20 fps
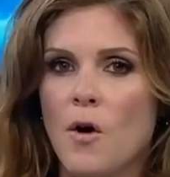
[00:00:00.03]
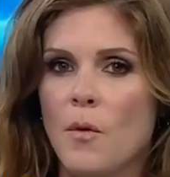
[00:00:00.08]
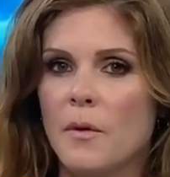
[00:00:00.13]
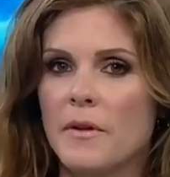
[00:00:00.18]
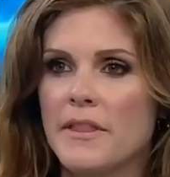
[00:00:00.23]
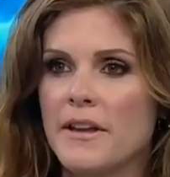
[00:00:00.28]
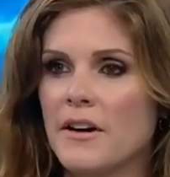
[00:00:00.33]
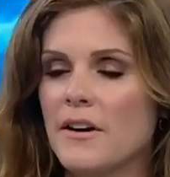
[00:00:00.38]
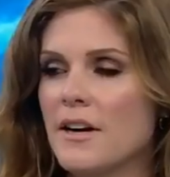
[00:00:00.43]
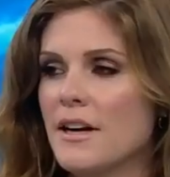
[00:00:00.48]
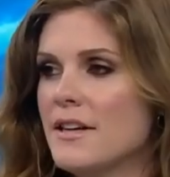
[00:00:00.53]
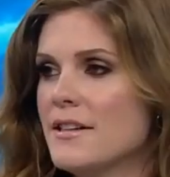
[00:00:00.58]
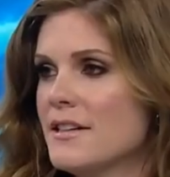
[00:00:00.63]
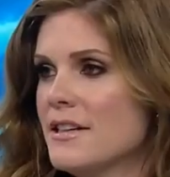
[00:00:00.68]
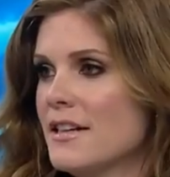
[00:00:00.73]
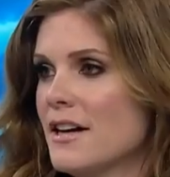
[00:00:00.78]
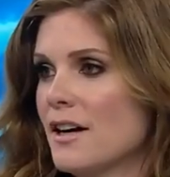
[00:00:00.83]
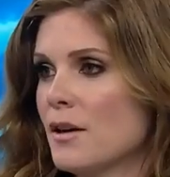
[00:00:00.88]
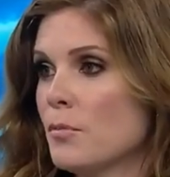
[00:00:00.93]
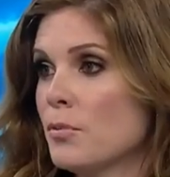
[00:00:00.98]
Well, there is a
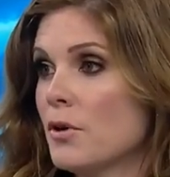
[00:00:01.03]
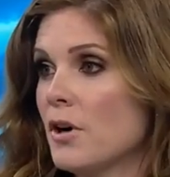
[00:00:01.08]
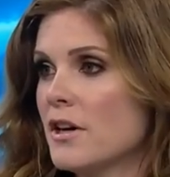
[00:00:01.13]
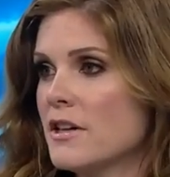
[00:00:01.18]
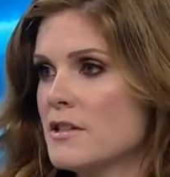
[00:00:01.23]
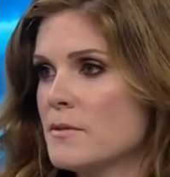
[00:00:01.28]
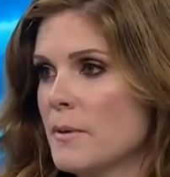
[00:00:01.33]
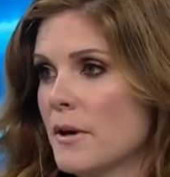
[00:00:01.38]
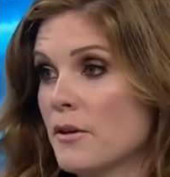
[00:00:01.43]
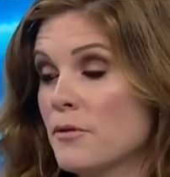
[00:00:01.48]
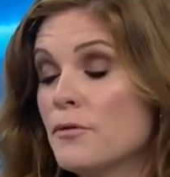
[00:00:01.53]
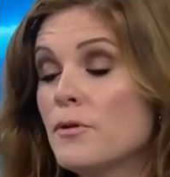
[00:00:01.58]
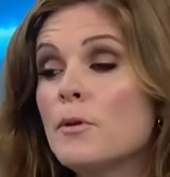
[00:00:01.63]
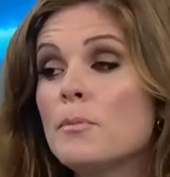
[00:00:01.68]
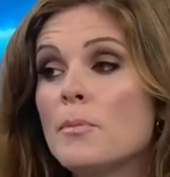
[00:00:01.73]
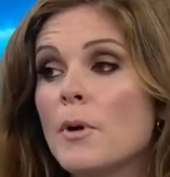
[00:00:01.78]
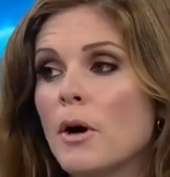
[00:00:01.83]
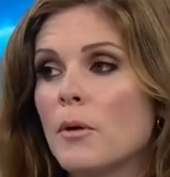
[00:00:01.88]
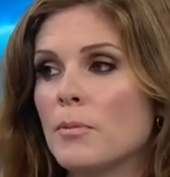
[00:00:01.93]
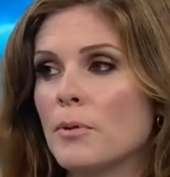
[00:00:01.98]
young prospect,
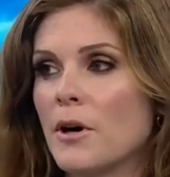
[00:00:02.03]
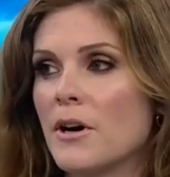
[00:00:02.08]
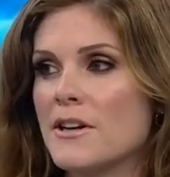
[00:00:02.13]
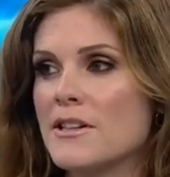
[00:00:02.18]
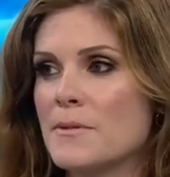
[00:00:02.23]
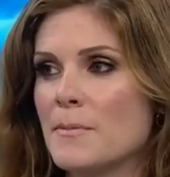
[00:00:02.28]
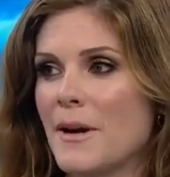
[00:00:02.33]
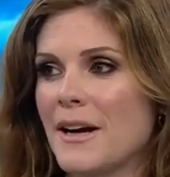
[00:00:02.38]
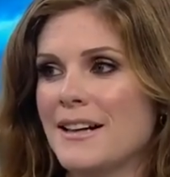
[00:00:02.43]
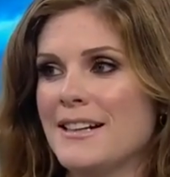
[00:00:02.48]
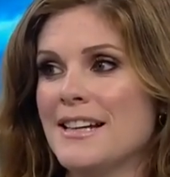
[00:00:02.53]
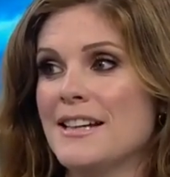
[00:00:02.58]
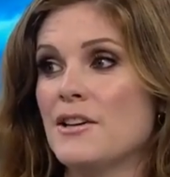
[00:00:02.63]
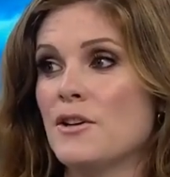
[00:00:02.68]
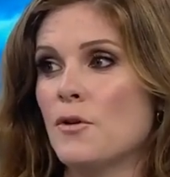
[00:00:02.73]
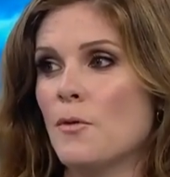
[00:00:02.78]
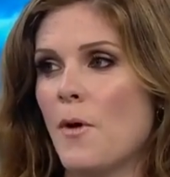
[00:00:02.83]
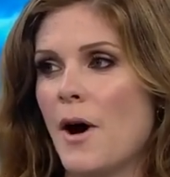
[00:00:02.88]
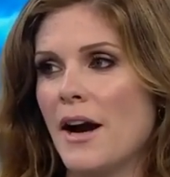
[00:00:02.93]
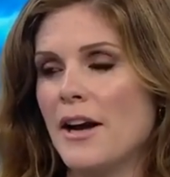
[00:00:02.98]
football prospect in
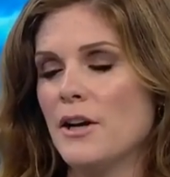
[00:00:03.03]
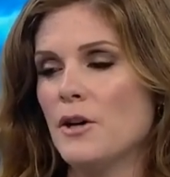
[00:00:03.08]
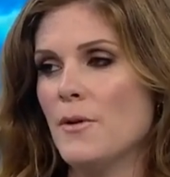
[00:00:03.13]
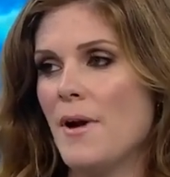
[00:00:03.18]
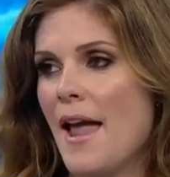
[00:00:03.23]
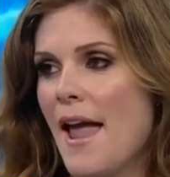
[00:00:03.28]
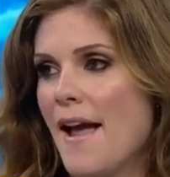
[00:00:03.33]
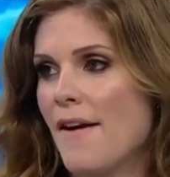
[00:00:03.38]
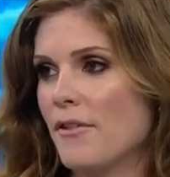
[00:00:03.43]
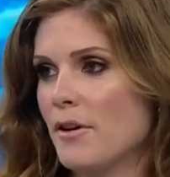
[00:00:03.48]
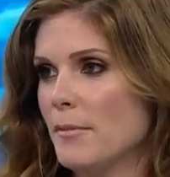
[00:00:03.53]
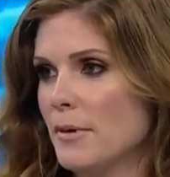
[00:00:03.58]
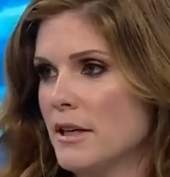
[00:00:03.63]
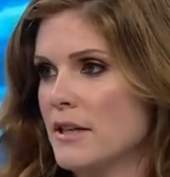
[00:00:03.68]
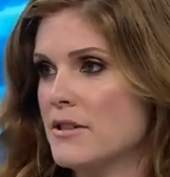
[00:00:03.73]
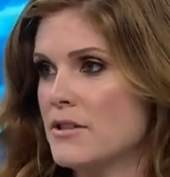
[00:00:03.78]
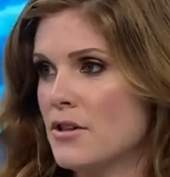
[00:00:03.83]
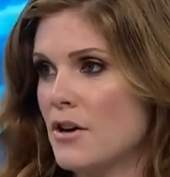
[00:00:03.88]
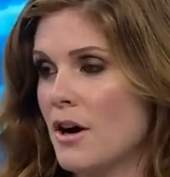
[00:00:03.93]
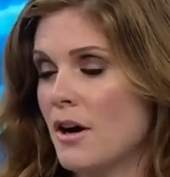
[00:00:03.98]
Hawaii who
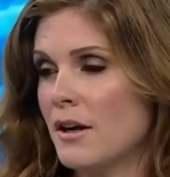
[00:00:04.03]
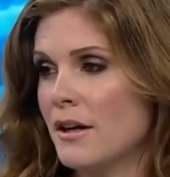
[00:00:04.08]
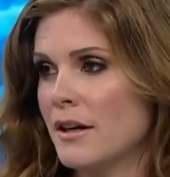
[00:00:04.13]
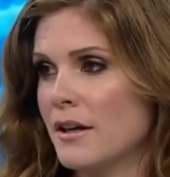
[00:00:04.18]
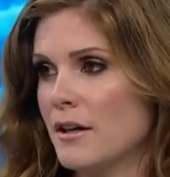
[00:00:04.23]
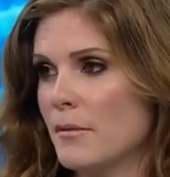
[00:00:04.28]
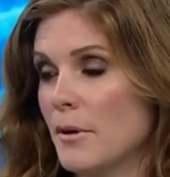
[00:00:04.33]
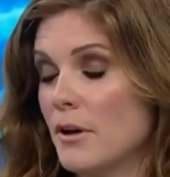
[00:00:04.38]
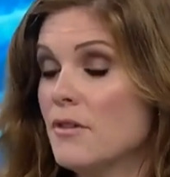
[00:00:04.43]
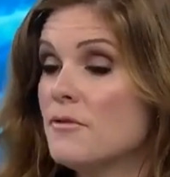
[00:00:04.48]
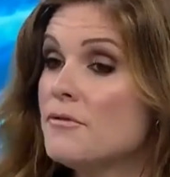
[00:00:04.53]
everybody's talking about.